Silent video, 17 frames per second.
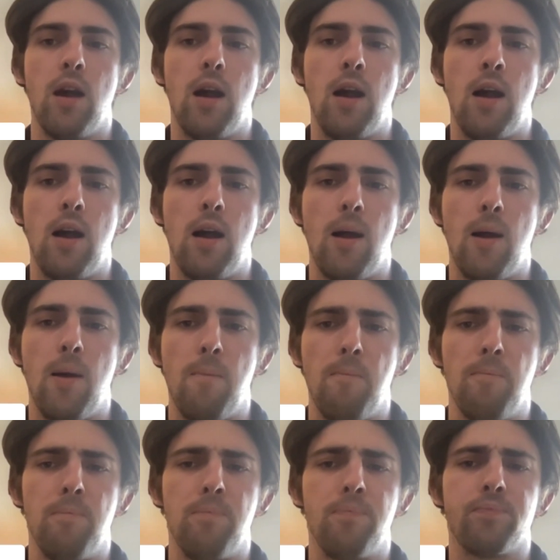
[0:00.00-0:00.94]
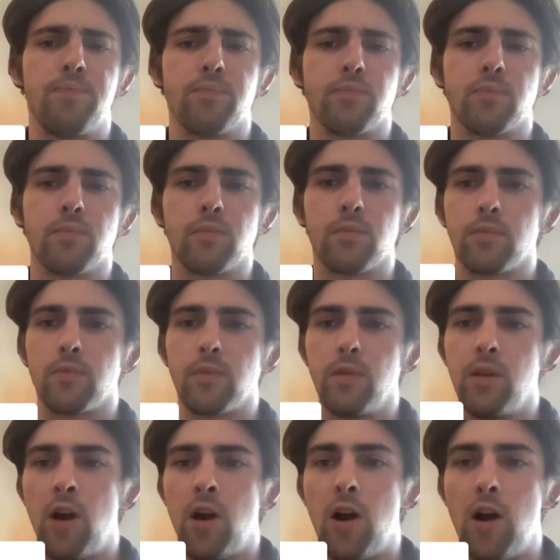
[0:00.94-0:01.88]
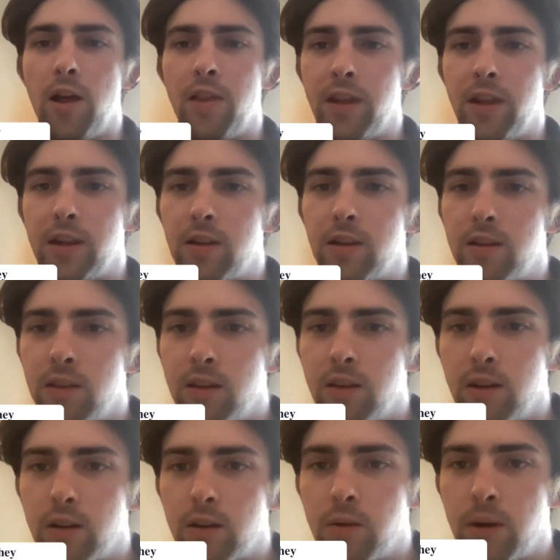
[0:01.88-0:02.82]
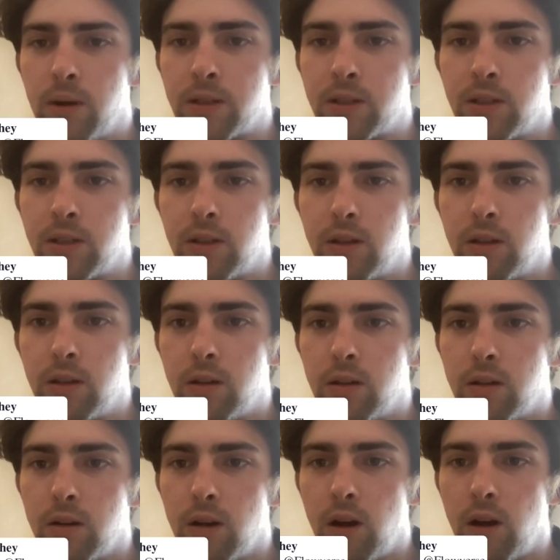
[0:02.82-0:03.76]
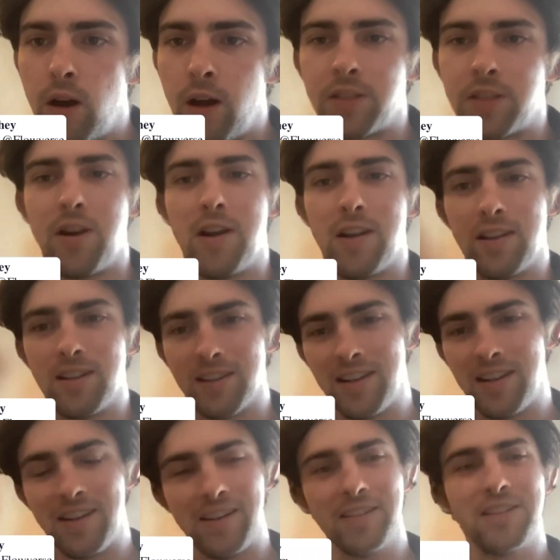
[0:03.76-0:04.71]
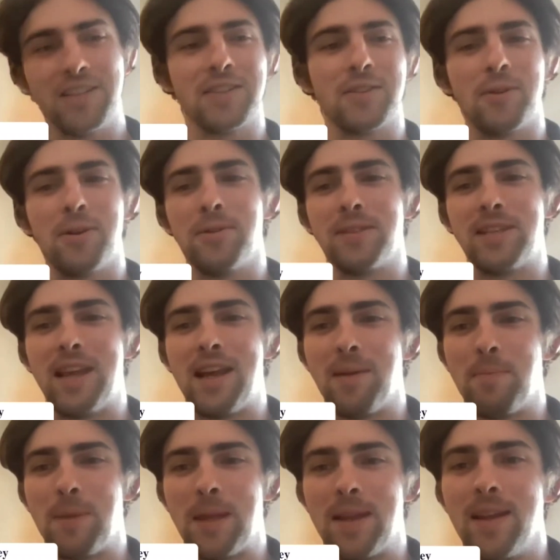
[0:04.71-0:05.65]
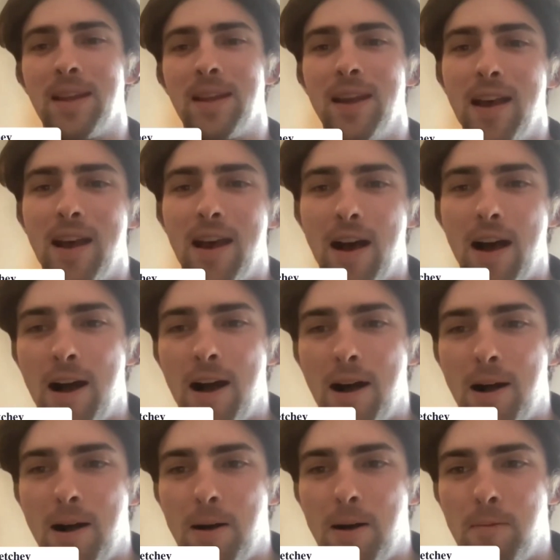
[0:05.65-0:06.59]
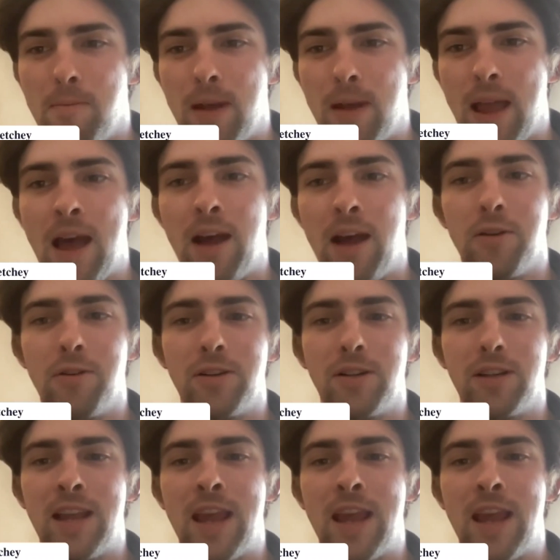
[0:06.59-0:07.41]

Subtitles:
I think the question, sorry, just scrolled down a bit. How do you